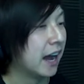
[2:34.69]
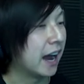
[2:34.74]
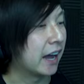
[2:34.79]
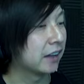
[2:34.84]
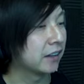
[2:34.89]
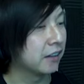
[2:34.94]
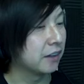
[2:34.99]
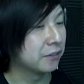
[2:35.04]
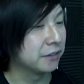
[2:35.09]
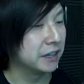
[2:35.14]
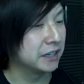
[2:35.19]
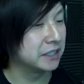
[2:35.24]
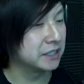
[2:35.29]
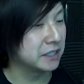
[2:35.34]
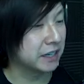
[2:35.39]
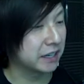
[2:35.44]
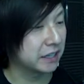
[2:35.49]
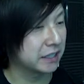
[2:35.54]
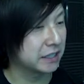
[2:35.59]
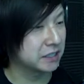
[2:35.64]
I love that
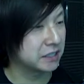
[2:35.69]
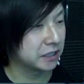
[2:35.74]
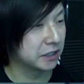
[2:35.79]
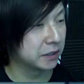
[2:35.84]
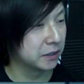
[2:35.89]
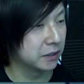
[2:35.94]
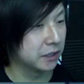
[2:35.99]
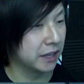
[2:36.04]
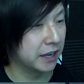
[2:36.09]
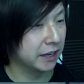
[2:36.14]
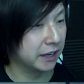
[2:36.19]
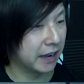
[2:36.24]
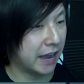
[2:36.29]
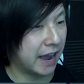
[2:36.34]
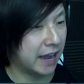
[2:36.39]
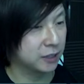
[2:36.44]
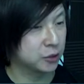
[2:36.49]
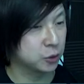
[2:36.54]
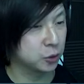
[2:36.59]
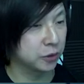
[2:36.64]
he's like in this little like
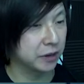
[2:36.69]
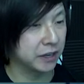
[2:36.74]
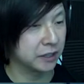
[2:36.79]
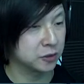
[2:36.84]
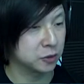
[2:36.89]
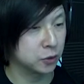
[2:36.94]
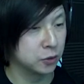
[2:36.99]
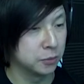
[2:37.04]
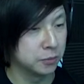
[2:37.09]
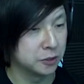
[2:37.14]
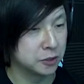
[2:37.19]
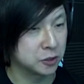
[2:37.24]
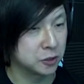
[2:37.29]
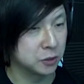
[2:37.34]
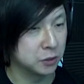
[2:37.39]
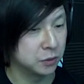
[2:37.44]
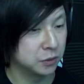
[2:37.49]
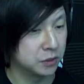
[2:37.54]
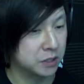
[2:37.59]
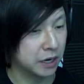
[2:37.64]
astronaut scuba
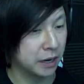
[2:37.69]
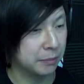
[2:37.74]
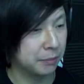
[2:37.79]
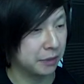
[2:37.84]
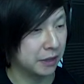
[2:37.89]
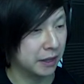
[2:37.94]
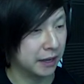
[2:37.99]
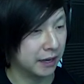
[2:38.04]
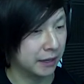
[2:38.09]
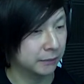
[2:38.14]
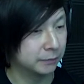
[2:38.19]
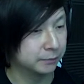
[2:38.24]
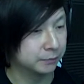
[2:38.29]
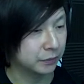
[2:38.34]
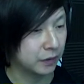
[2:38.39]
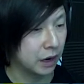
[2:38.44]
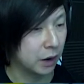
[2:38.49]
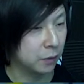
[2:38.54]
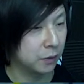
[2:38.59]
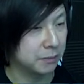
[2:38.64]
suit type thing.
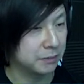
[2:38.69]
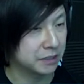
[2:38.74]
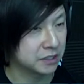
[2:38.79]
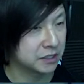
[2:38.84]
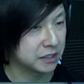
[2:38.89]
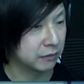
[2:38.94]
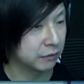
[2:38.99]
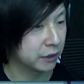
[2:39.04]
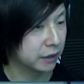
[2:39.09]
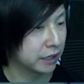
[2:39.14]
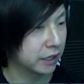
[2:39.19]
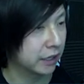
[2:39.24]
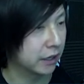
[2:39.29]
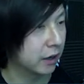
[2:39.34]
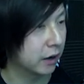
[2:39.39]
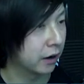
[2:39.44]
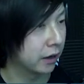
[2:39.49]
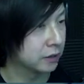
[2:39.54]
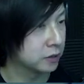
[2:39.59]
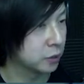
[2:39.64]
Oh, we missed
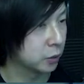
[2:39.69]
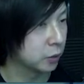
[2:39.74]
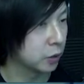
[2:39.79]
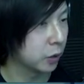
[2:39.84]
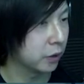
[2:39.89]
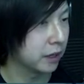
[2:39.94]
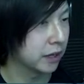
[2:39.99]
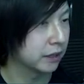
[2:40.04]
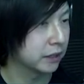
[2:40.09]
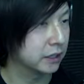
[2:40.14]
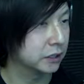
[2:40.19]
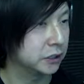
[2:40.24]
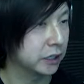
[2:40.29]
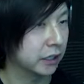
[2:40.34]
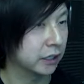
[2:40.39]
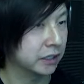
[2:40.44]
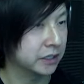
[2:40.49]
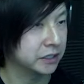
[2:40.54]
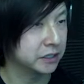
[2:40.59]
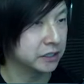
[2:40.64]
everything. All right, so don't hit the
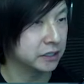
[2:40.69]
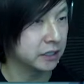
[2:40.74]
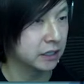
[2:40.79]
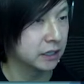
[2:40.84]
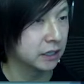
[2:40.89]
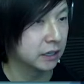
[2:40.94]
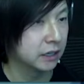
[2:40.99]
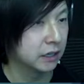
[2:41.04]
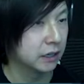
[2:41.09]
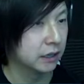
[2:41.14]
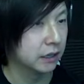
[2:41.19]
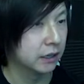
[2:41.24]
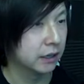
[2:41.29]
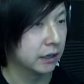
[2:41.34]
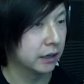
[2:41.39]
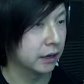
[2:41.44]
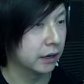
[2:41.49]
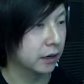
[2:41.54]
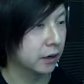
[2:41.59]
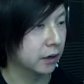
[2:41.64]
jellies.
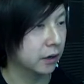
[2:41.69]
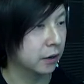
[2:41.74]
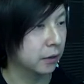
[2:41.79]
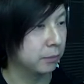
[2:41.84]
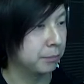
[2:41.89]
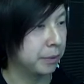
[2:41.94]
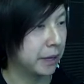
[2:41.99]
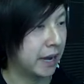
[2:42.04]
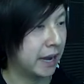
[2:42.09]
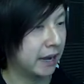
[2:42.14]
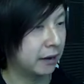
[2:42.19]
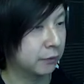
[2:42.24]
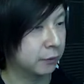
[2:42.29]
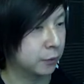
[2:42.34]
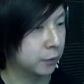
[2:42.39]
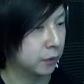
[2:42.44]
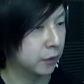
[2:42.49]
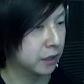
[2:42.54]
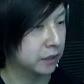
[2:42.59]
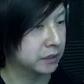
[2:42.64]
They're bad
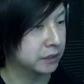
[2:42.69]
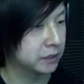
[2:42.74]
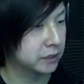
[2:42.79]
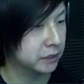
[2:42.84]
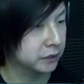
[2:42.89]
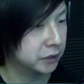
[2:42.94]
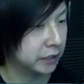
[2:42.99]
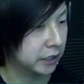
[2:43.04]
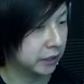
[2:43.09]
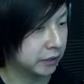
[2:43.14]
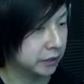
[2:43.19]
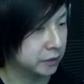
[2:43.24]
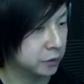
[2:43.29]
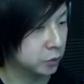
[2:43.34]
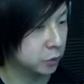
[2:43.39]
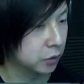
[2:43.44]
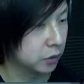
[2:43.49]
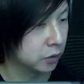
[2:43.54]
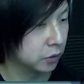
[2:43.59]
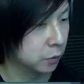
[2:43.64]
for us. The
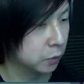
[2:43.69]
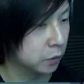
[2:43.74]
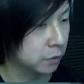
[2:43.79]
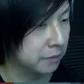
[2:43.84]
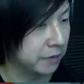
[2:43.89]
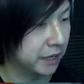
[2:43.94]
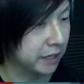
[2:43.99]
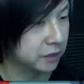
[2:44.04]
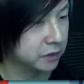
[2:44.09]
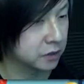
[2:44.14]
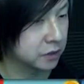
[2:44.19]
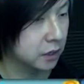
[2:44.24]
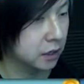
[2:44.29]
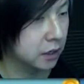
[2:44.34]
jellies will make us